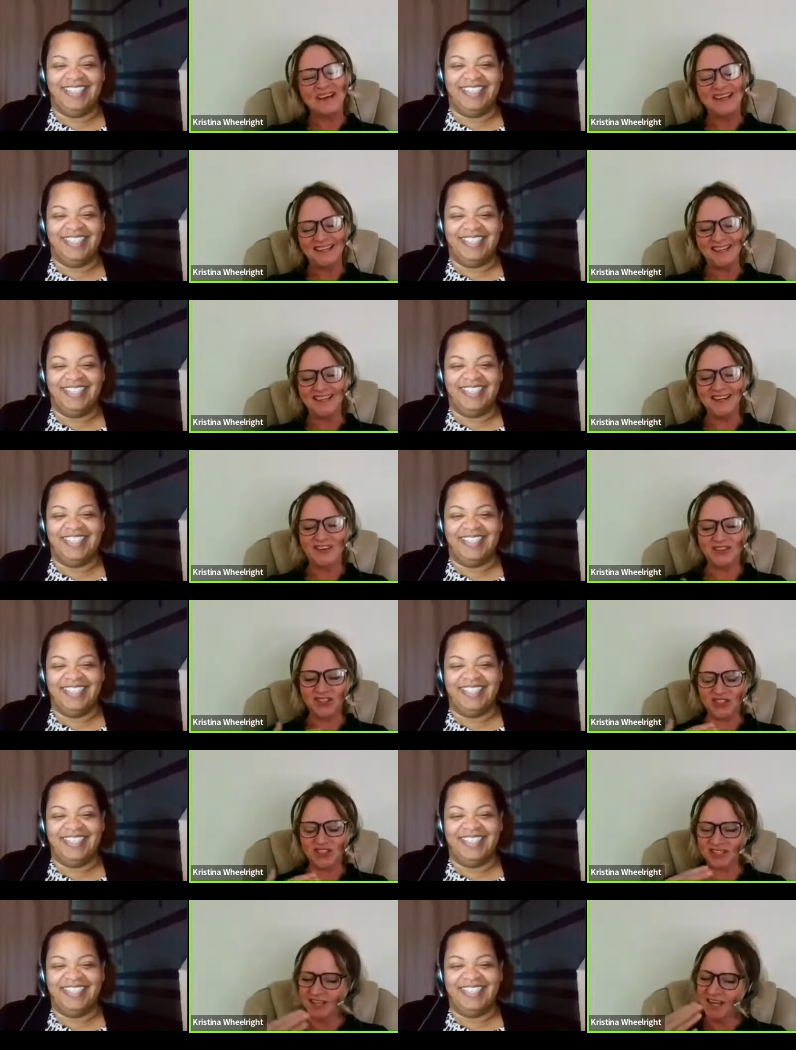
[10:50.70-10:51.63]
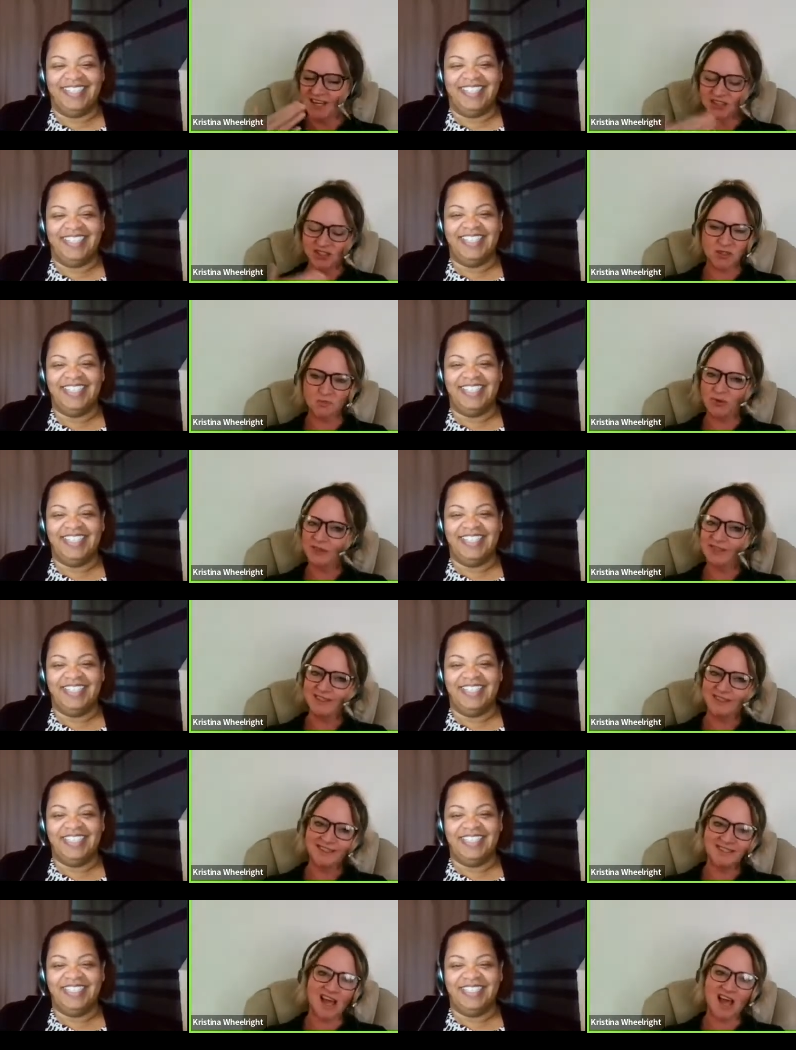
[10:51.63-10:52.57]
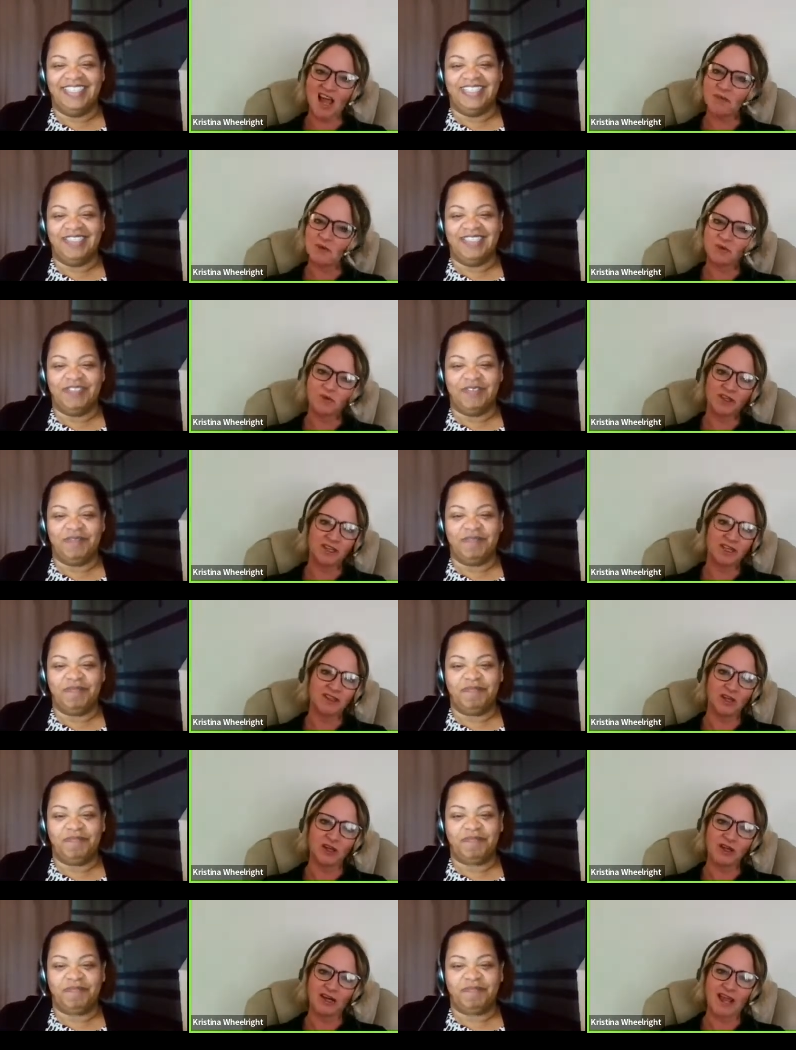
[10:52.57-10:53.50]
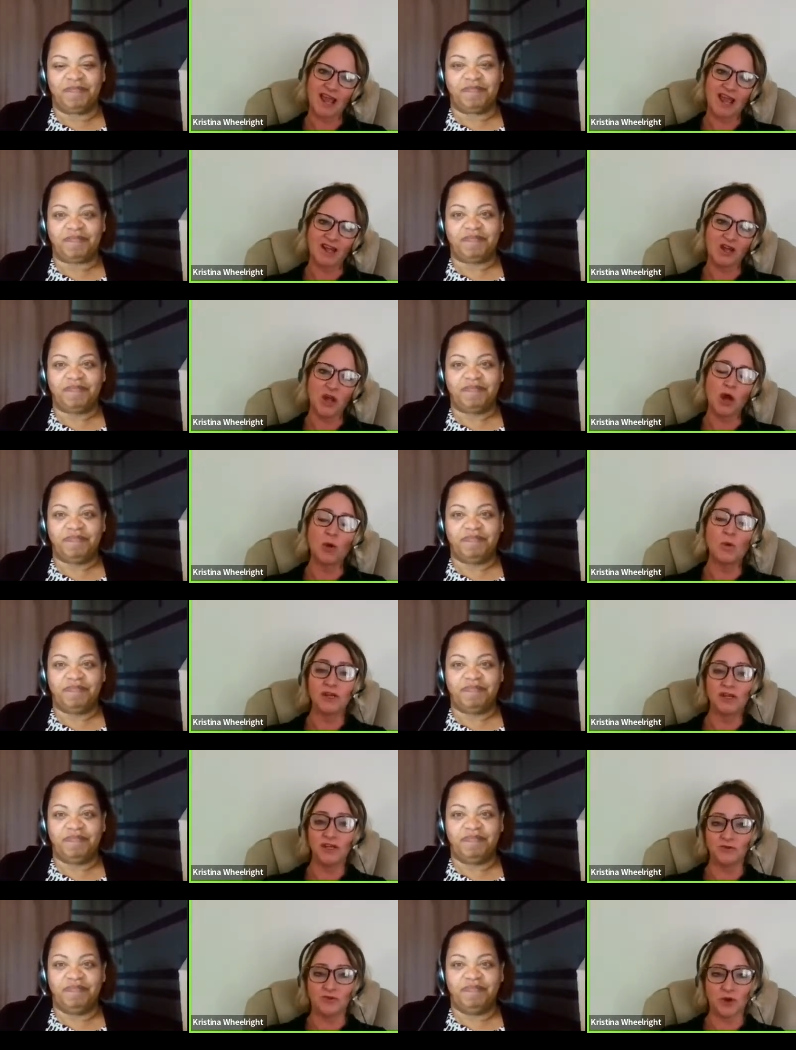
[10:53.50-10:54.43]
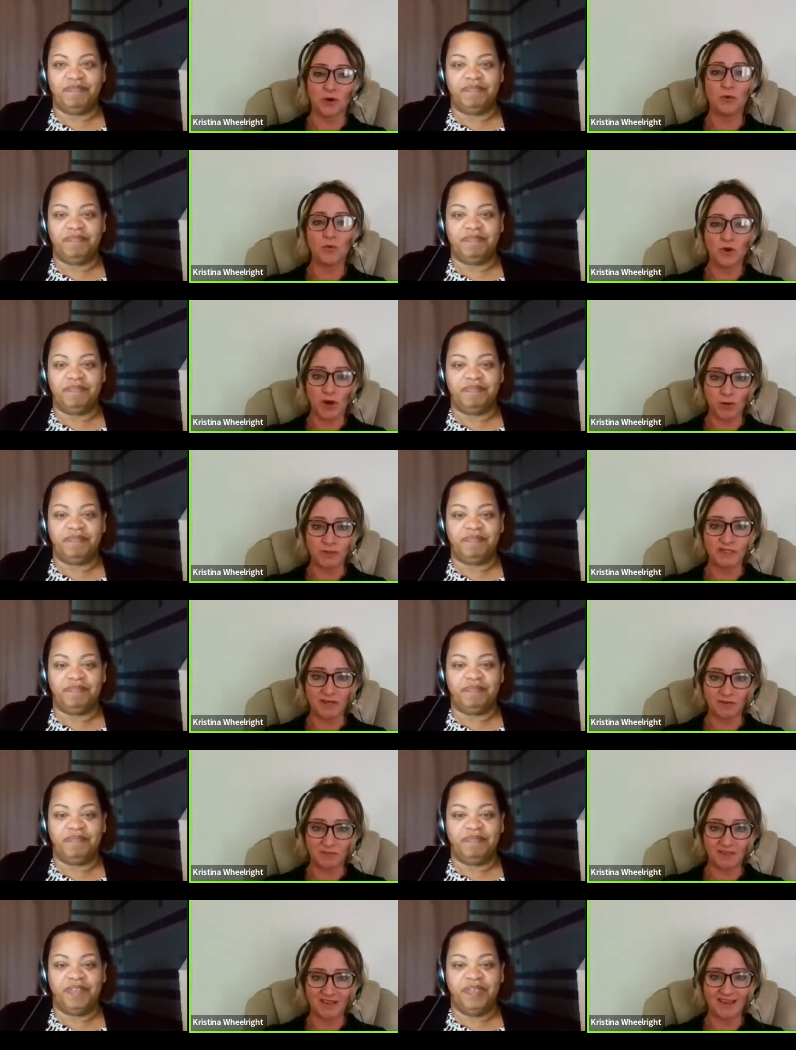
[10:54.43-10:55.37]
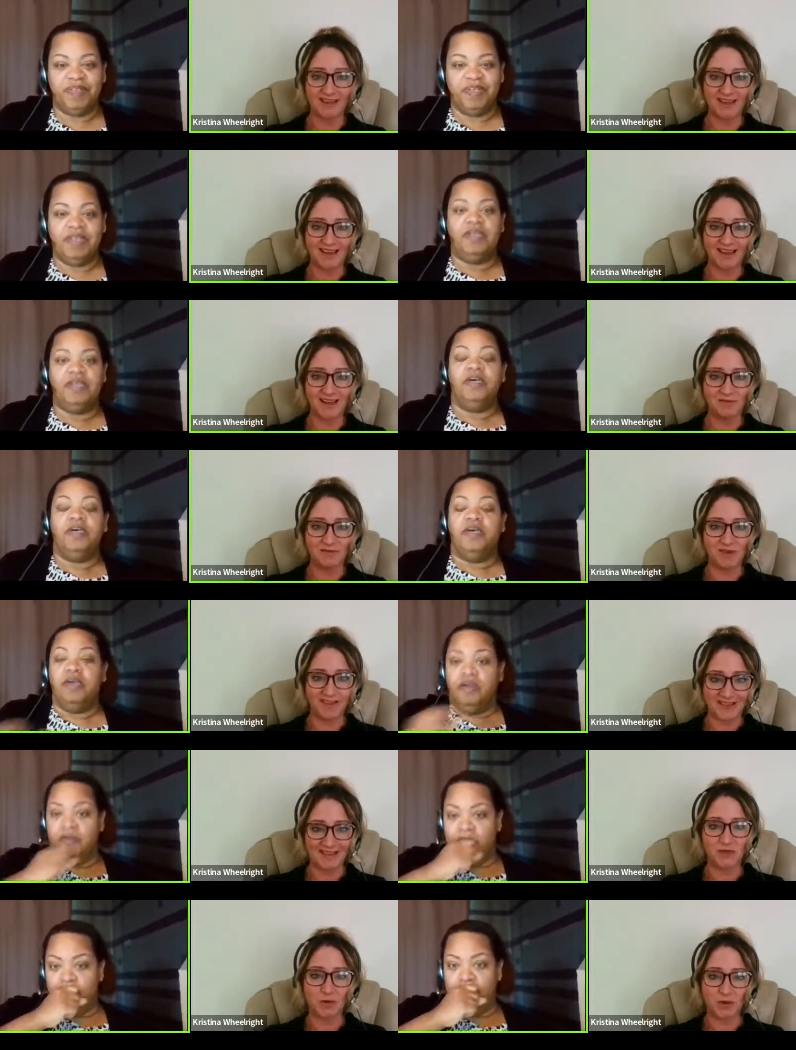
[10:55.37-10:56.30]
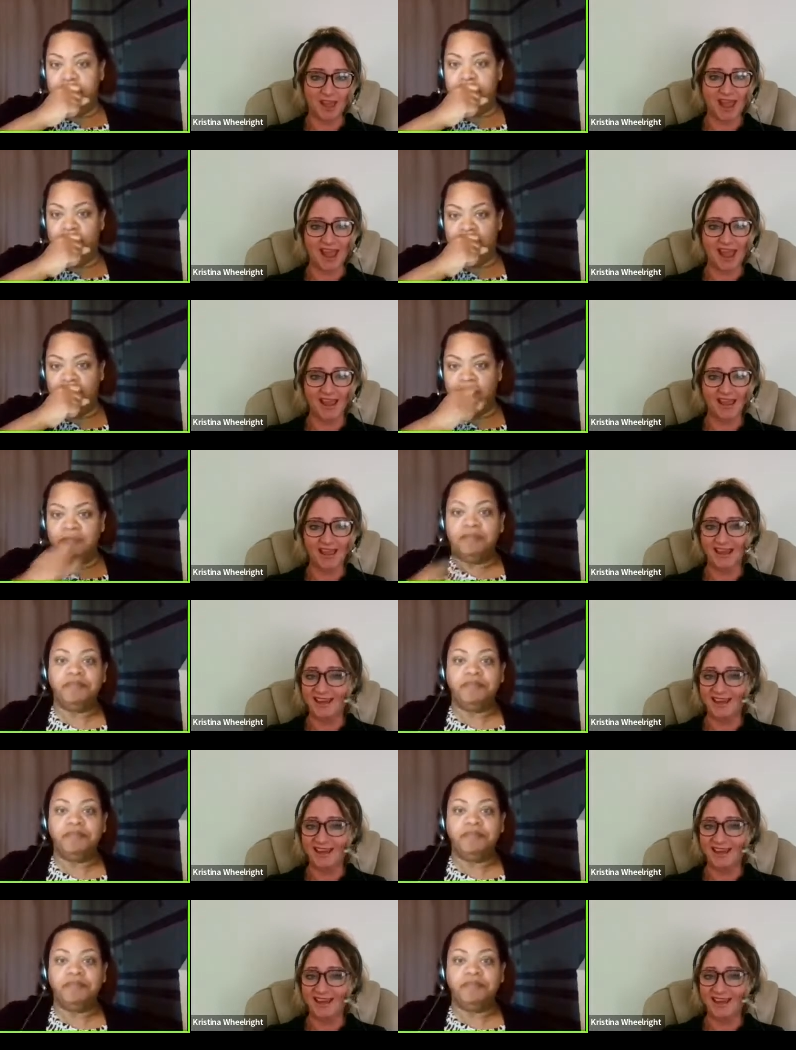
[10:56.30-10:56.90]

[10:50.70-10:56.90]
Speaker 1: but you know, just just put in the time and really learn it, and know when you don't know something, and, and that's okay.